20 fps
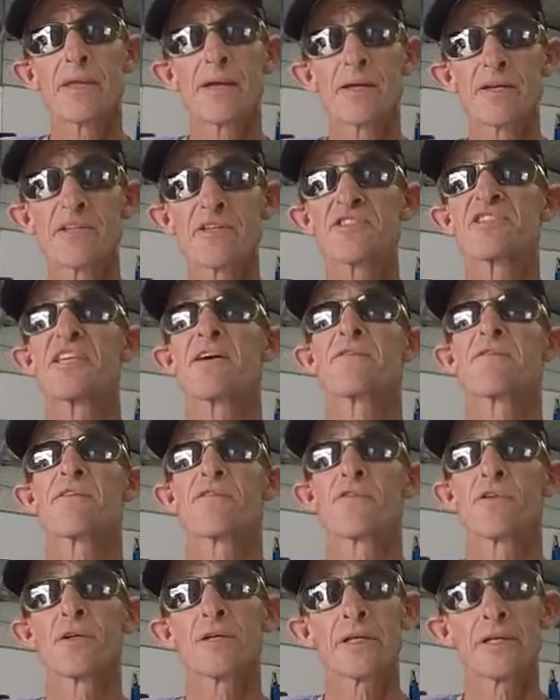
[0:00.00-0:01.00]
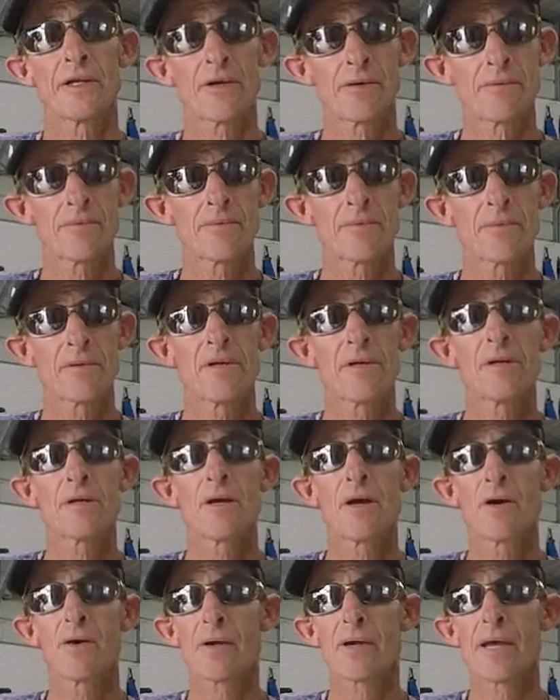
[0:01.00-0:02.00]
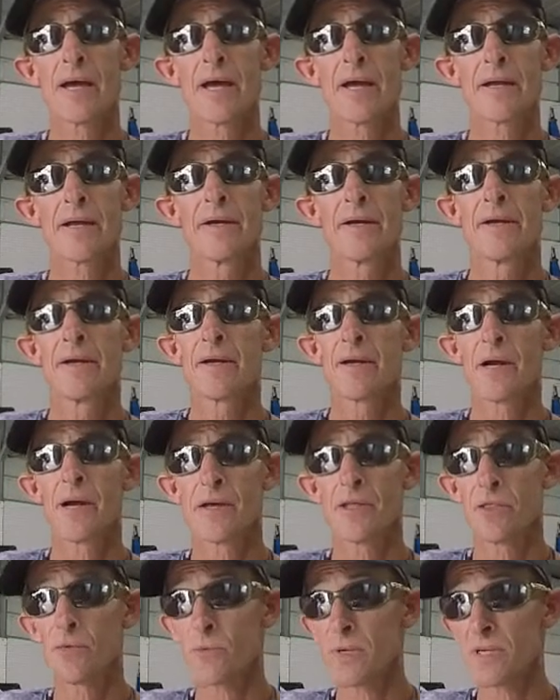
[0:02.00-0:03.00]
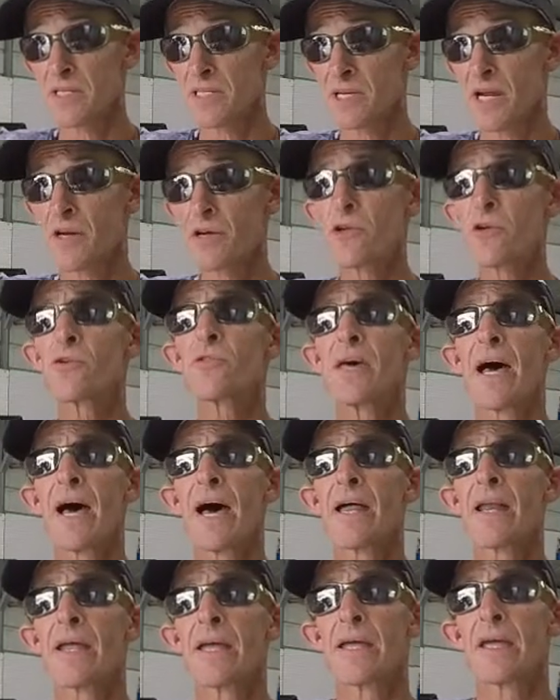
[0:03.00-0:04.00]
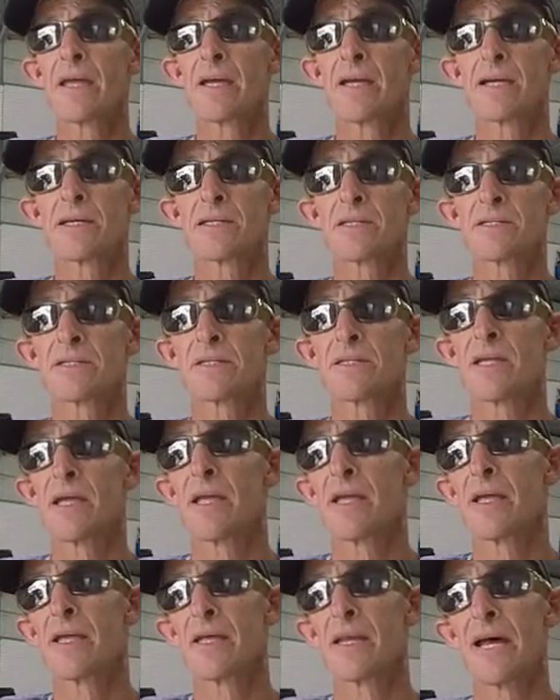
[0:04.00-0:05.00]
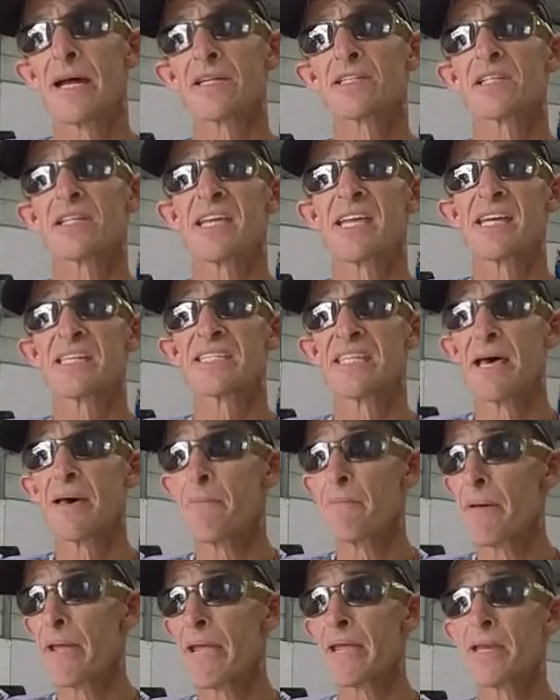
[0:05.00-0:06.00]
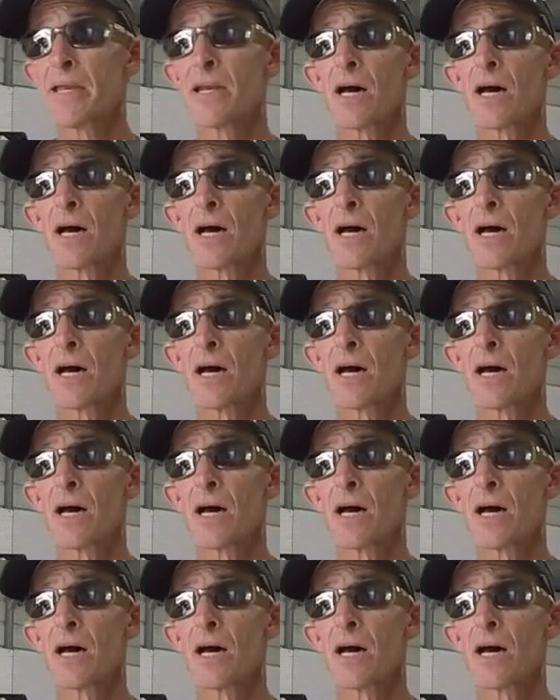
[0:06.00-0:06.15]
7-foot leader. Okay. The reason I do that is It actually gets that bait